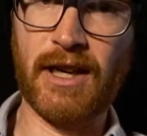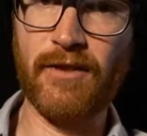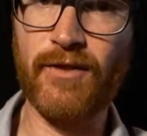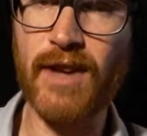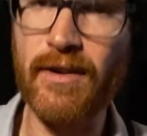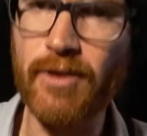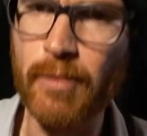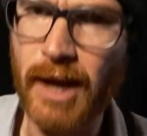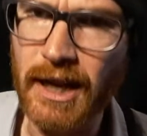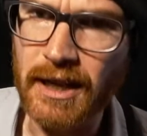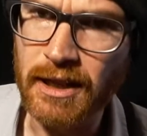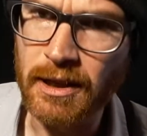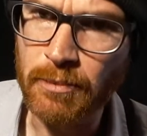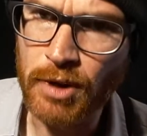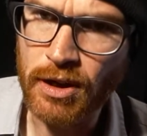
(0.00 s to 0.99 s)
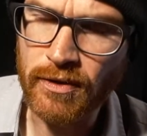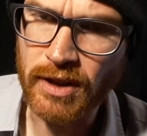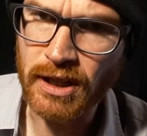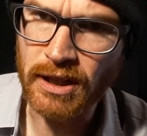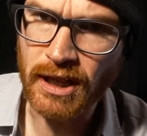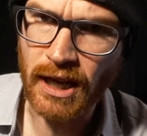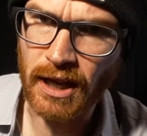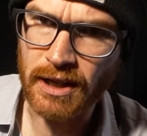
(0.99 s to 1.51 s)
if you're ever making a movie and
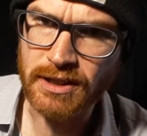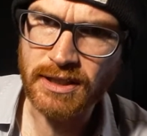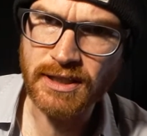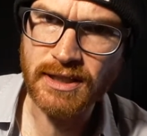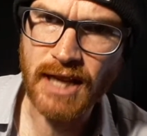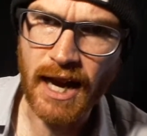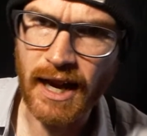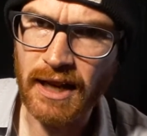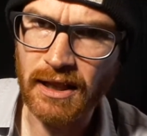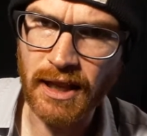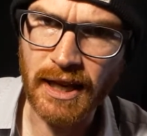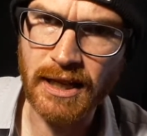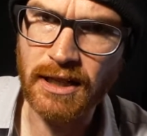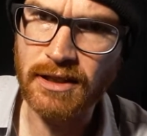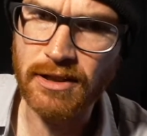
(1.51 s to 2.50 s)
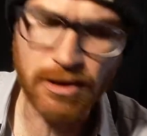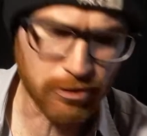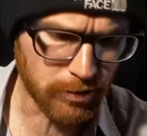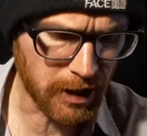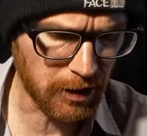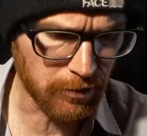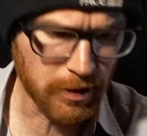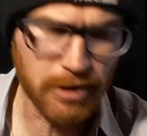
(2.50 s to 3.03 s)
you got to tie a lady to the
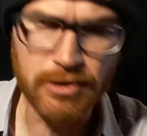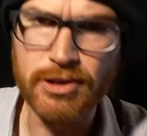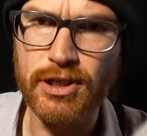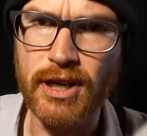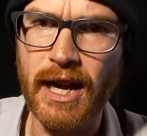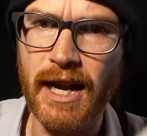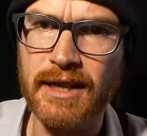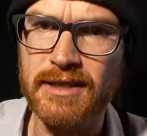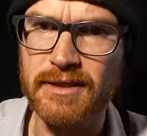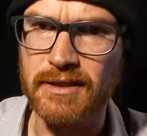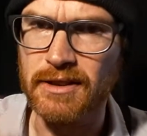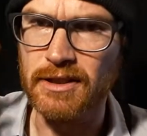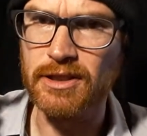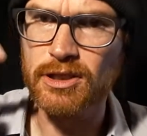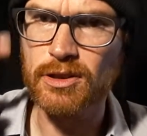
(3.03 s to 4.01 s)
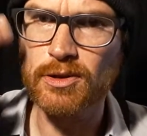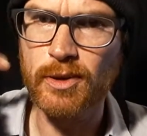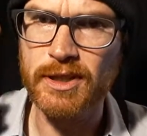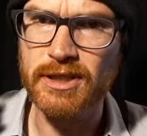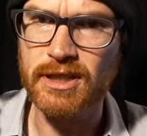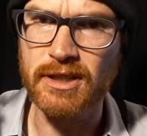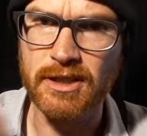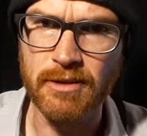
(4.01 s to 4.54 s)
railroad tracks and you're
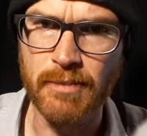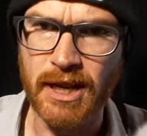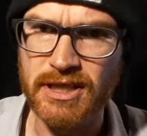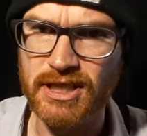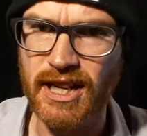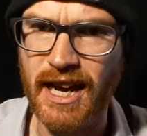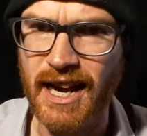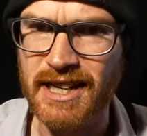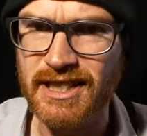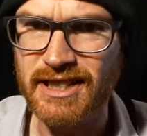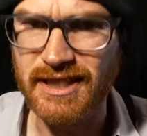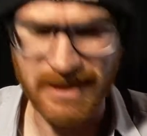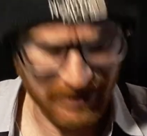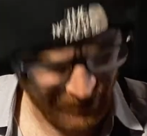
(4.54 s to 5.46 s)
twisting your mustache, you're